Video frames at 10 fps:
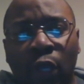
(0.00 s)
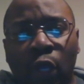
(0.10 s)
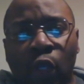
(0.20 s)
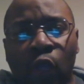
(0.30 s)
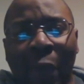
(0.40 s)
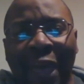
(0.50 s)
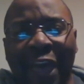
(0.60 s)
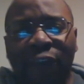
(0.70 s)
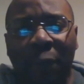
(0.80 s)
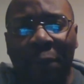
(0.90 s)
you
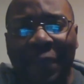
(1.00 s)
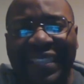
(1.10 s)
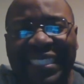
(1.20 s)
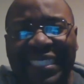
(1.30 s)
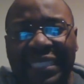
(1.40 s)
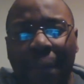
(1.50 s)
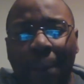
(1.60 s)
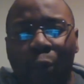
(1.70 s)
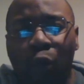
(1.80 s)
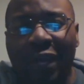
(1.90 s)
have to be
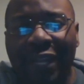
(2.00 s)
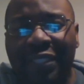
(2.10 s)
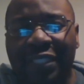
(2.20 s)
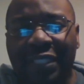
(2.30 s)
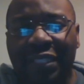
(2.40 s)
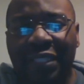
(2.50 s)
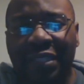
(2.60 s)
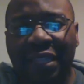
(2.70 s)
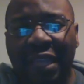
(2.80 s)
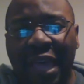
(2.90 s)
somewhat
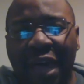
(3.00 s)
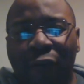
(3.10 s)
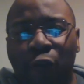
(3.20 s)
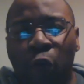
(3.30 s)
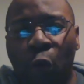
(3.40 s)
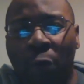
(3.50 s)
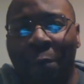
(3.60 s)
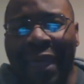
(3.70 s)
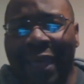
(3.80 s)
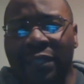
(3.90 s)
of a
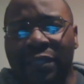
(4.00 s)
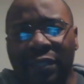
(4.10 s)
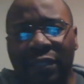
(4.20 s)
doormat.